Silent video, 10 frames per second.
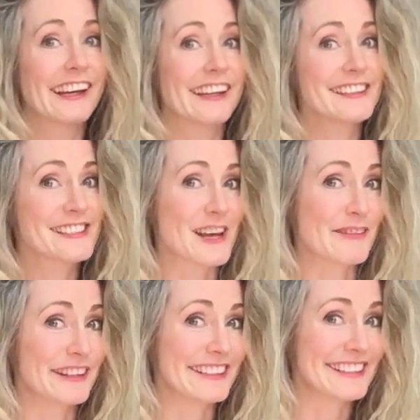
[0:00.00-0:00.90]
and
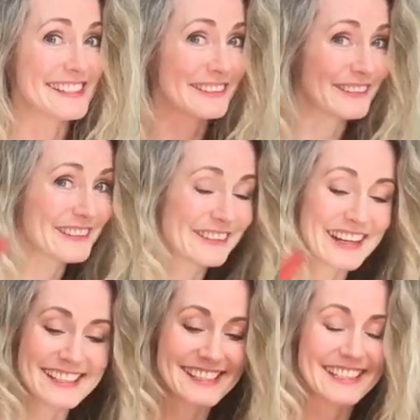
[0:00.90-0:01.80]
70s, all the
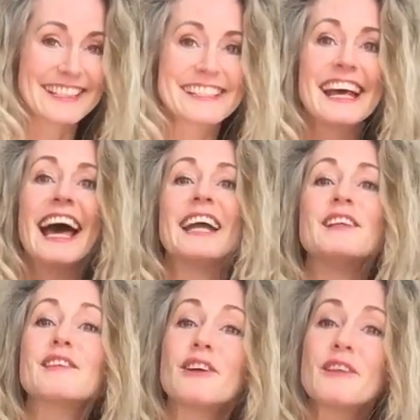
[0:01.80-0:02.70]
greatest hits, and
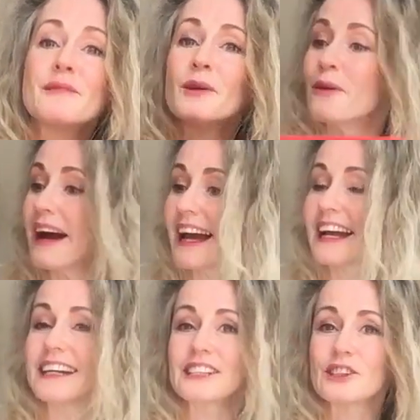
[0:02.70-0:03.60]
you throw them away.